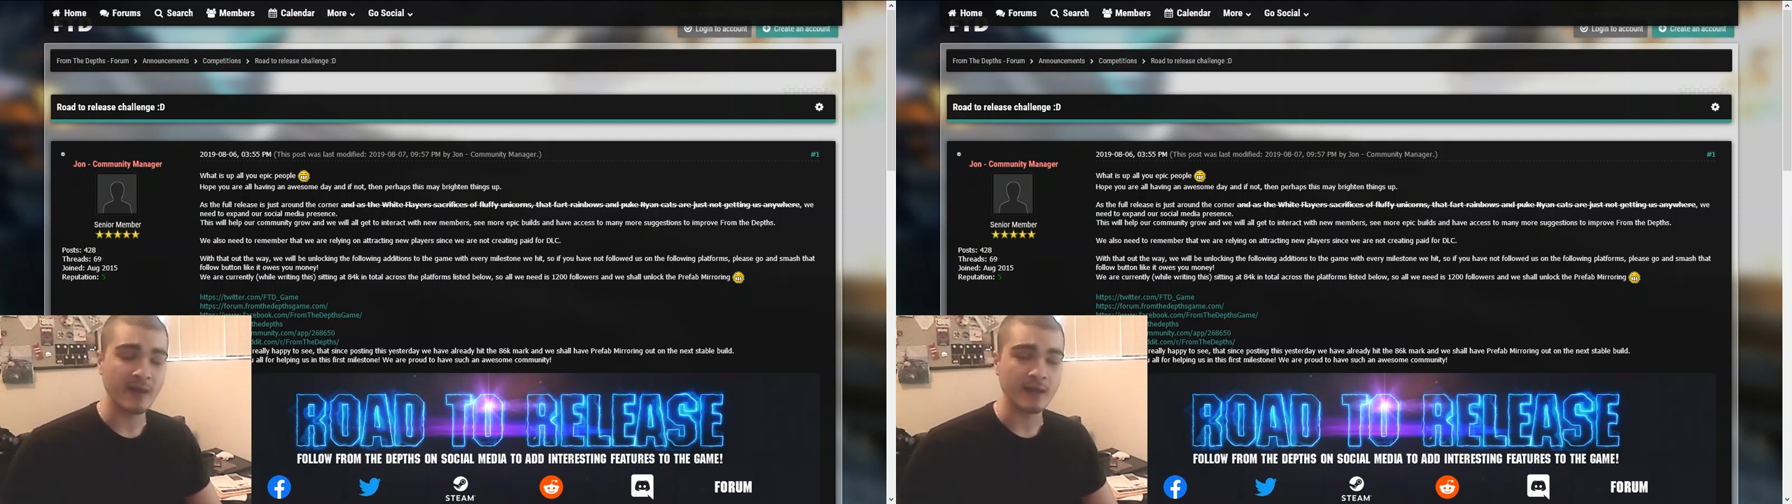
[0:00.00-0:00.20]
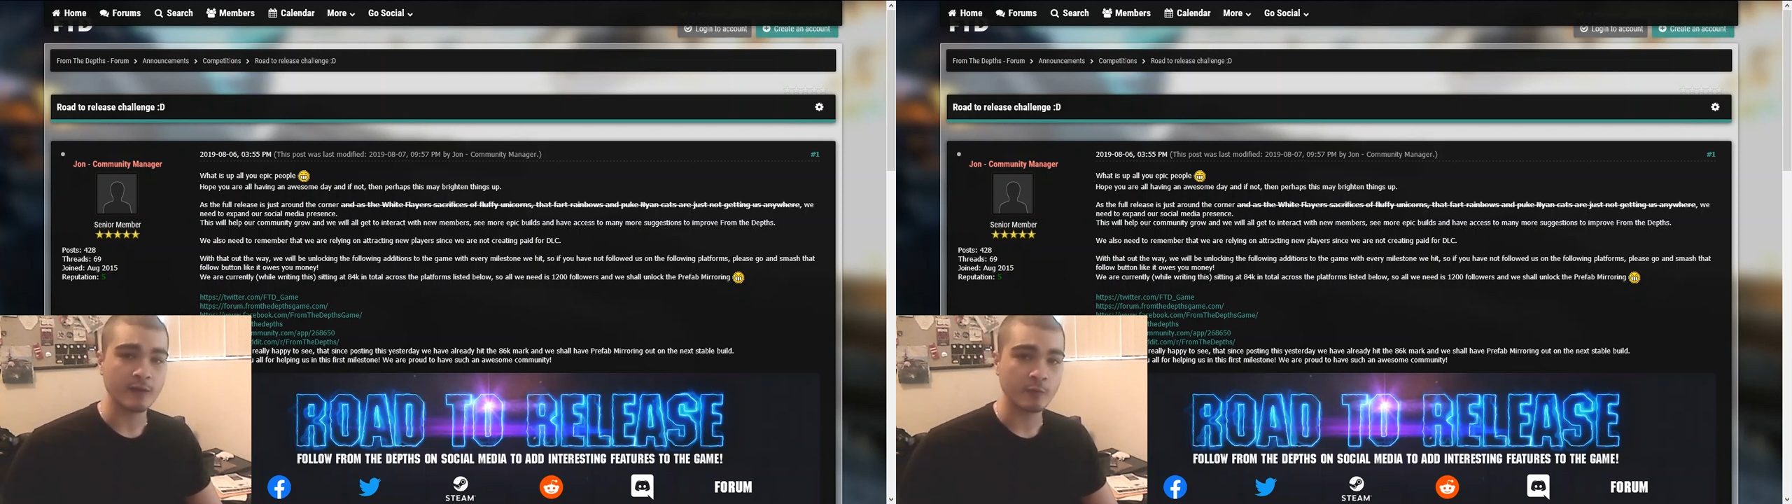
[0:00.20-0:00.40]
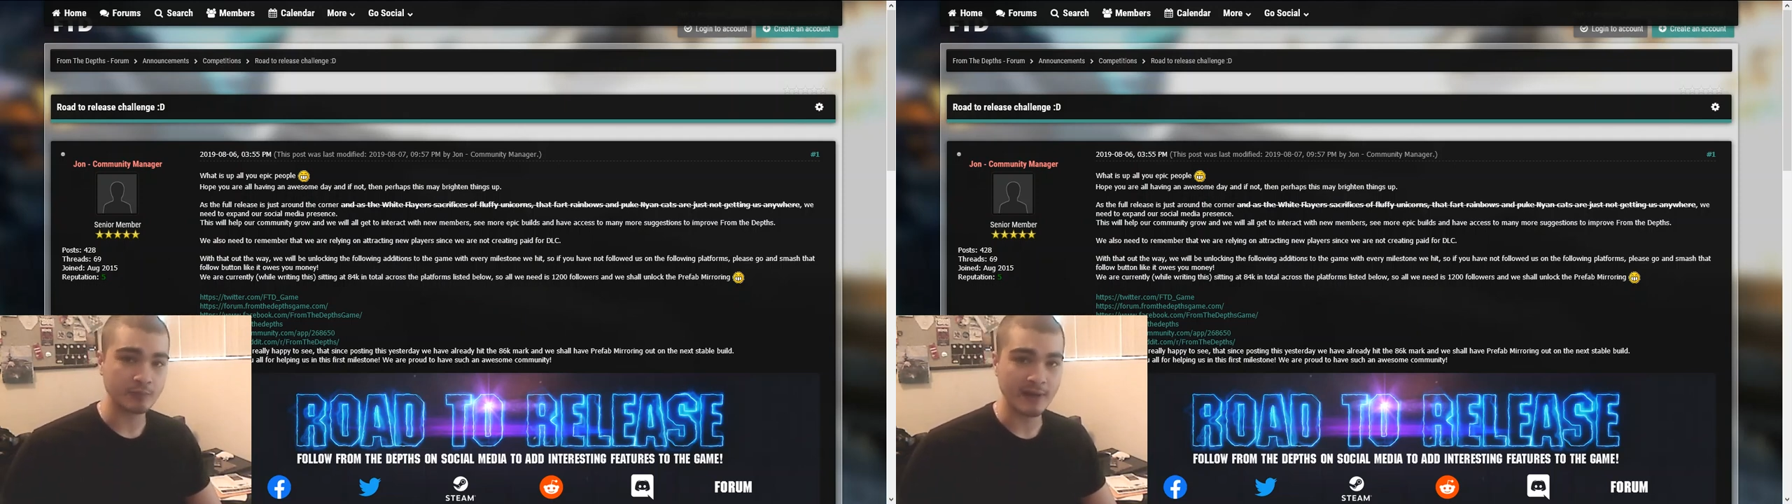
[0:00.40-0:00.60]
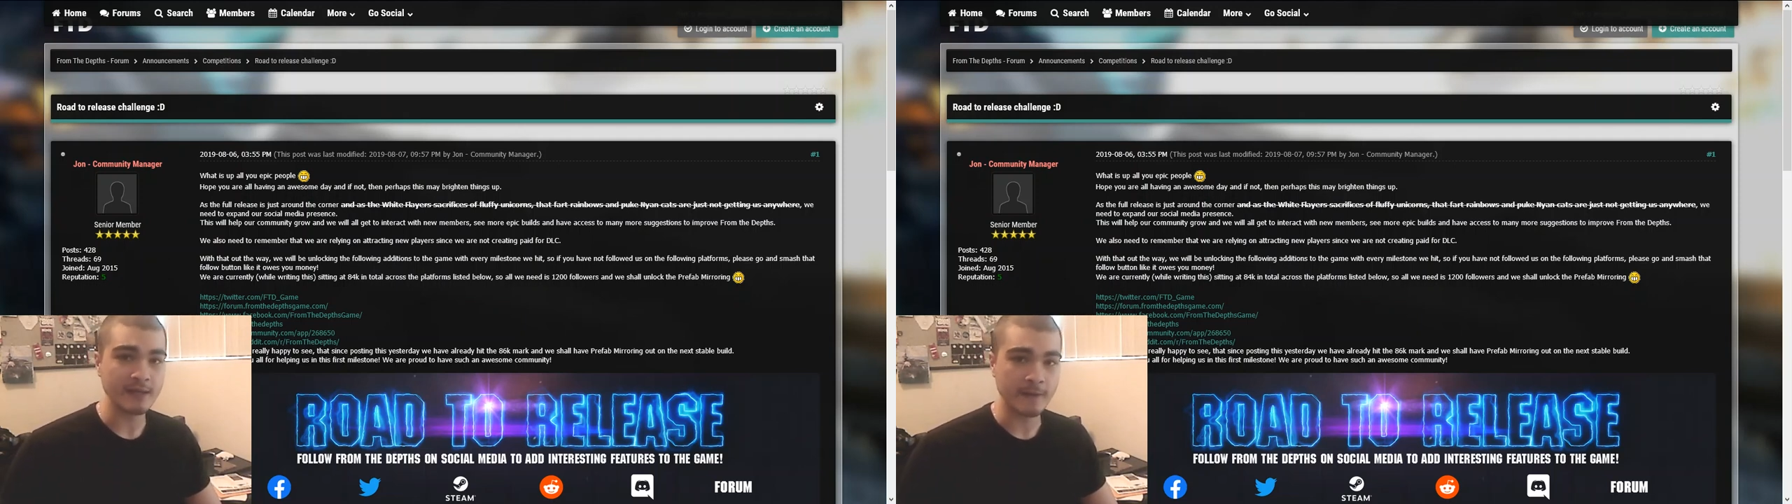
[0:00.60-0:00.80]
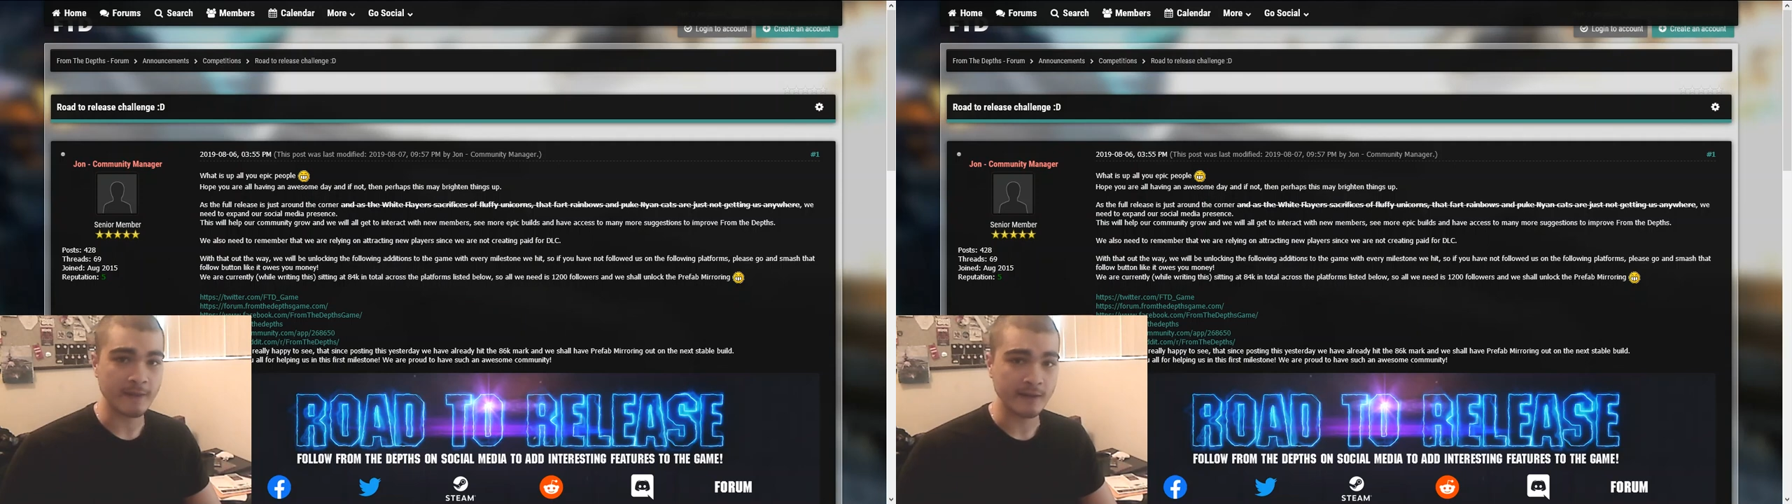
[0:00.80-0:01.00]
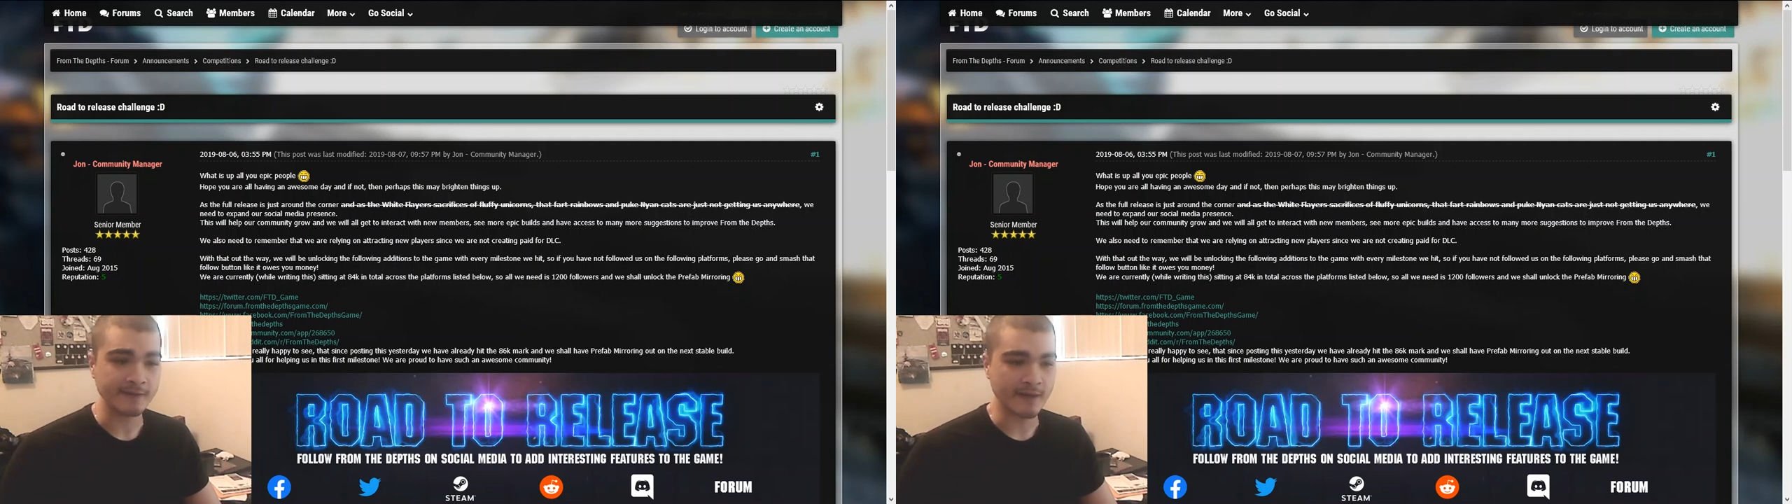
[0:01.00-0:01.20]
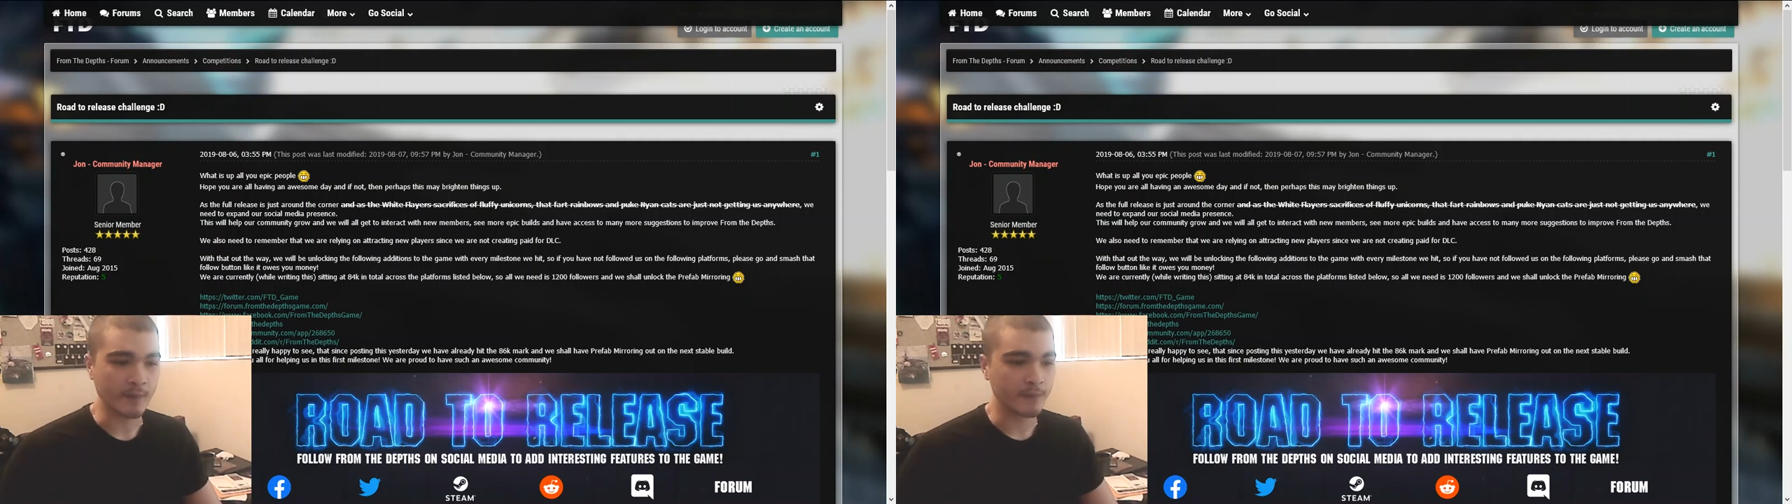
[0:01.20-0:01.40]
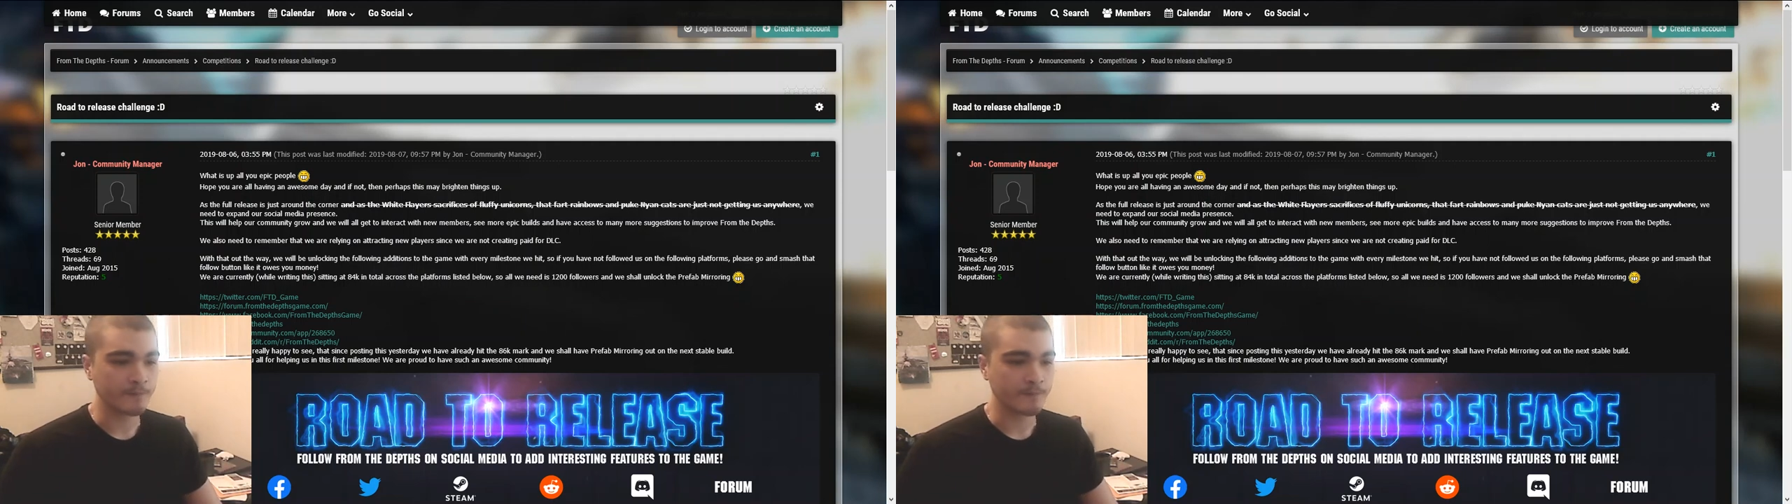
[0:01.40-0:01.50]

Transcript: may brighten things up.